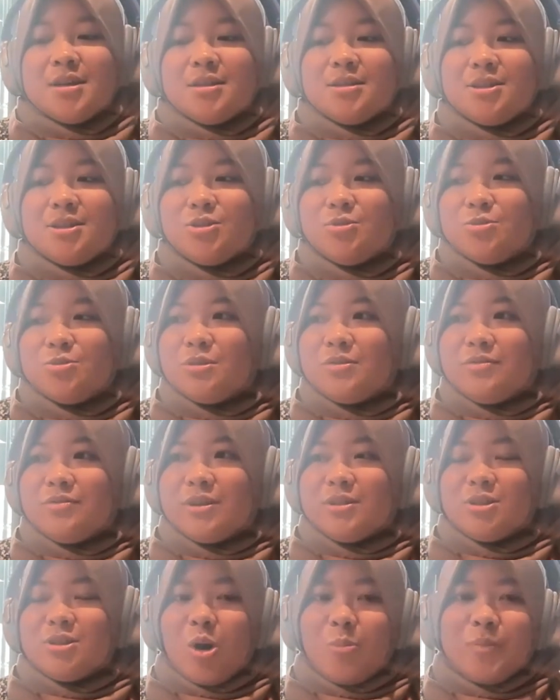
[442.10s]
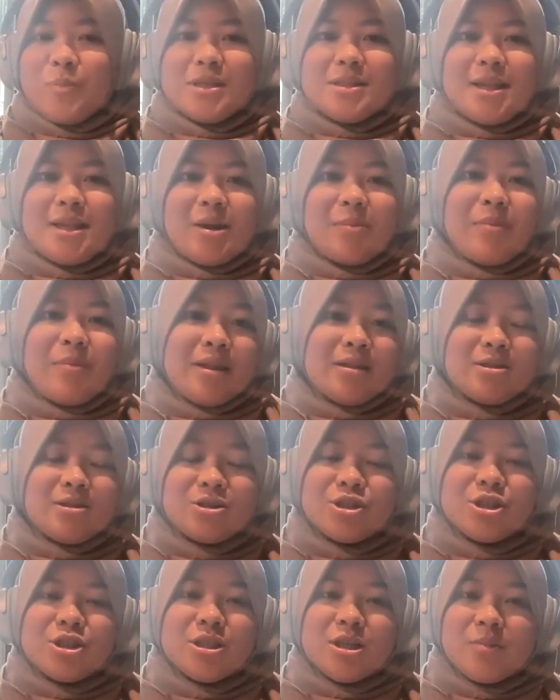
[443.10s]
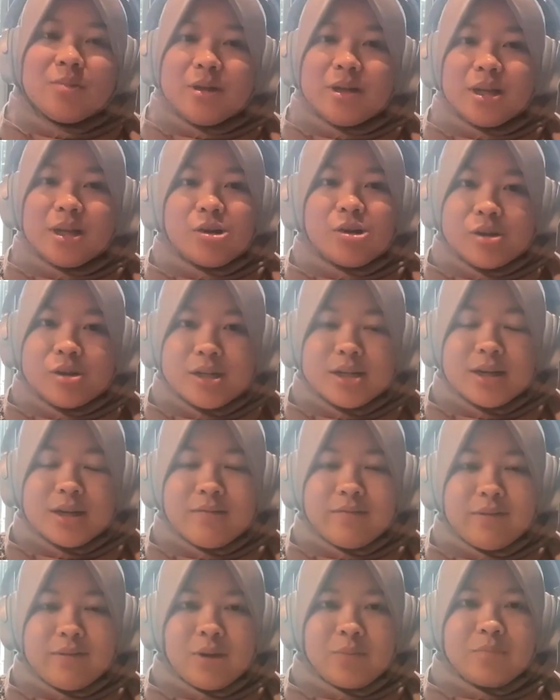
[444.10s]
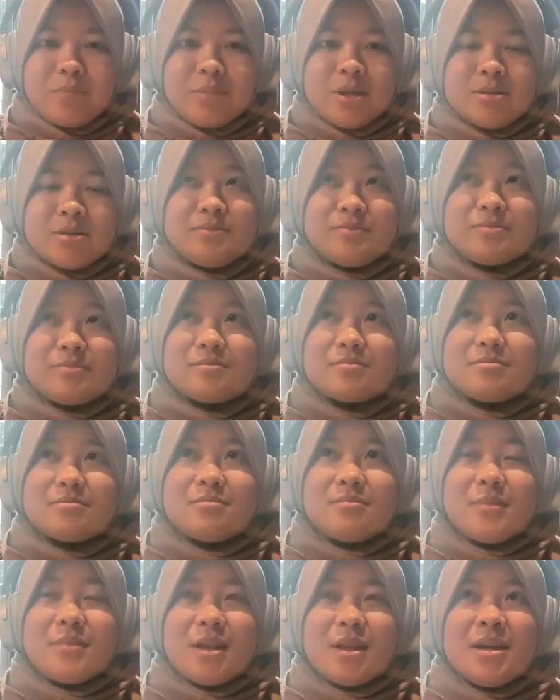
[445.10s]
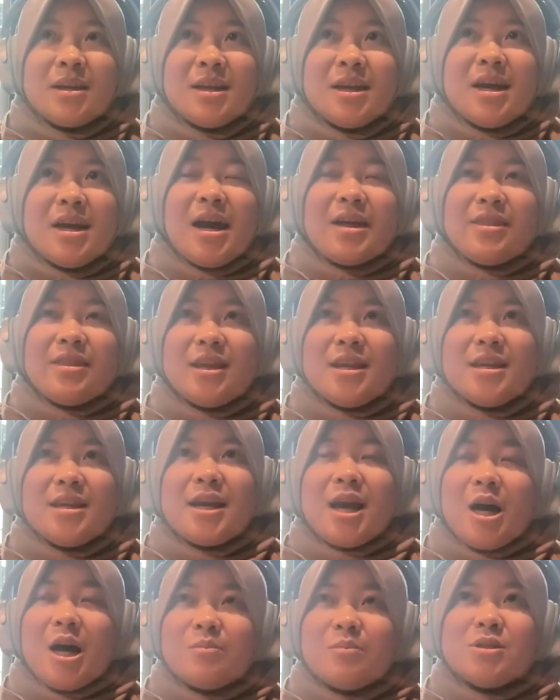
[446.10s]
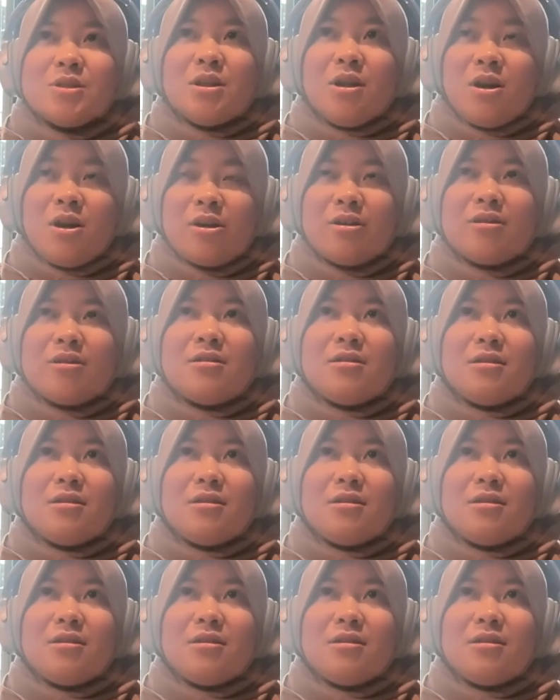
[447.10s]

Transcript: The two different topics like mentorship and career development, I think it comes a lot.